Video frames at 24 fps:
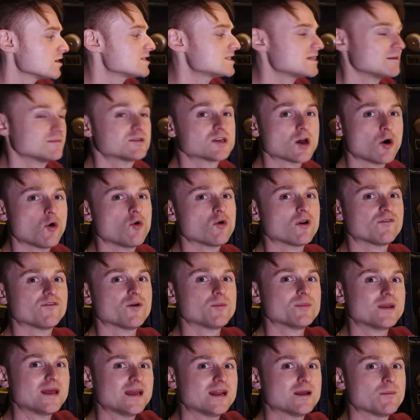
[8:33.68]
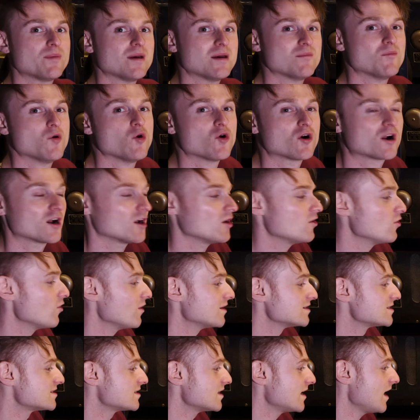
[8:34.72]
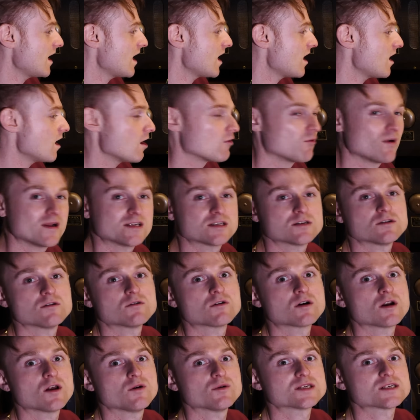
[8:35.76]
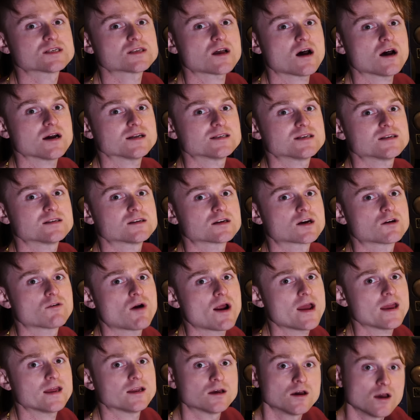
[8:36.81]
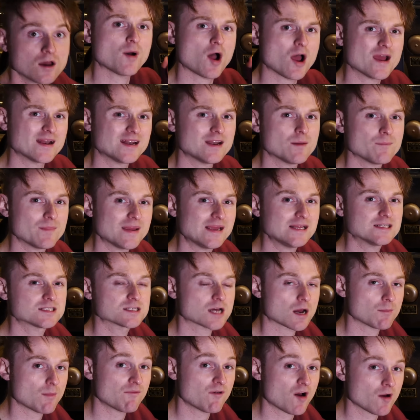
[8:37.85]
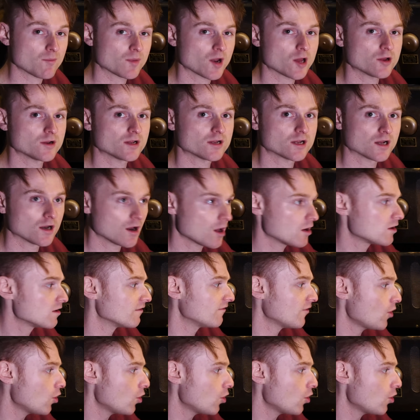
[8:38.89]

it seems that all of them need a bit more glue as the original glue has started to degrade. But in the meantime, I've uploaded a load of